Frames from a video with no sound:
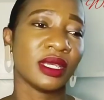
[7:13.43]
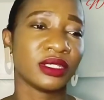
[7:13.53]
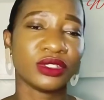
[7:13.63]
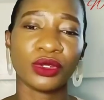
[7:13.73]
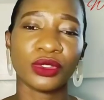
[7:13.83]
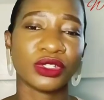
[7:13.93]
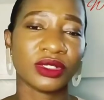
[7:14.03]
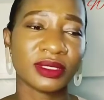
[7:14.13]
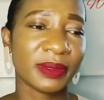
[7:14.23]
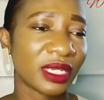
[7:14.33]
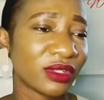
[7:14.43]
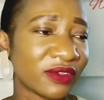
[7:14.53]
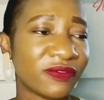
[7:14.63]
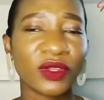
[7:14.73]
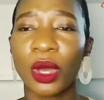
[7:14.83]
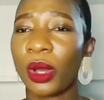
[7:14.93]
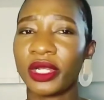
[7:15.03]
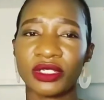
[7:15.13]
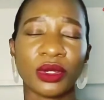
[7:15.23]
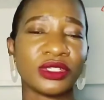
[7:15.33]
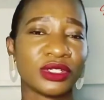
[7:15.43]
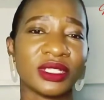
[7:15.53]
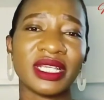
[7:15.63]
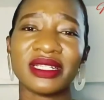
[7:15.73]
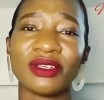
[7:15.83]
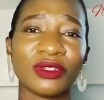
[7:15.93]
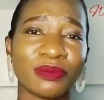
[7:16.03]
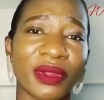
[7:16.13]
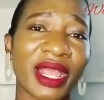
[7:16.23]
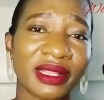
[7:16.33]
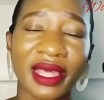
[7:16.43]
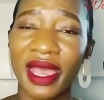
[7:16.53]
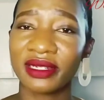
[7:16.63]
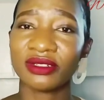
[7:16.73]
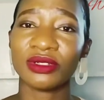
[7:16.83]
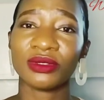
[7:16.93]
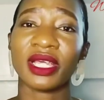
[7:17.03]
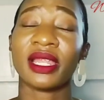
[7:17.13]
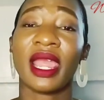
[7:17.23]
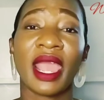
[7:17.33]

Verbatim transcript: you know, don't spit on the floor, don't do this, don't break that, don't do that.